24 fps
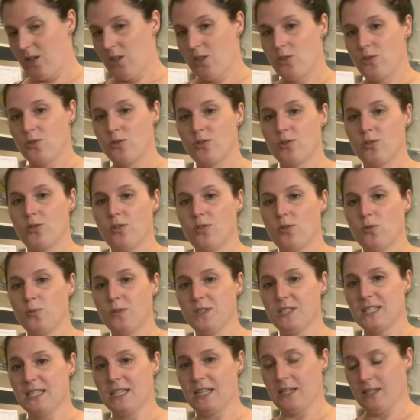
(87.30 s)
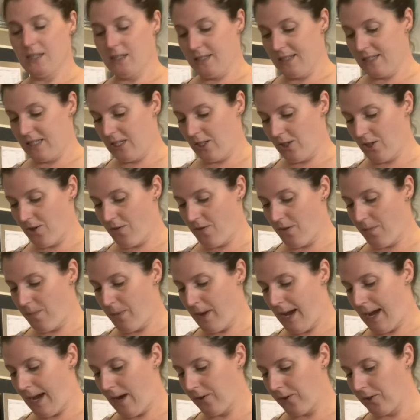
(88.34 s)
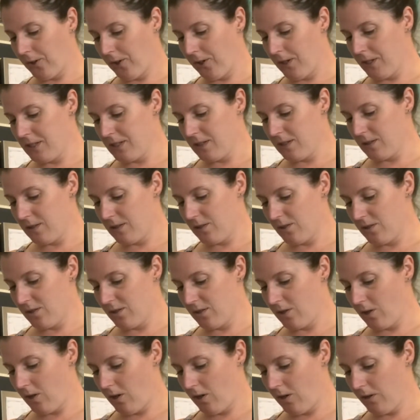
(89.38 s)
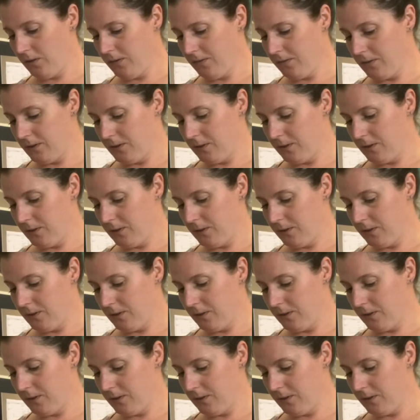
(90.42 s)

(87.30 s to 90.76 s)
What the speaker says: So you whisk it until the powder is dissolved.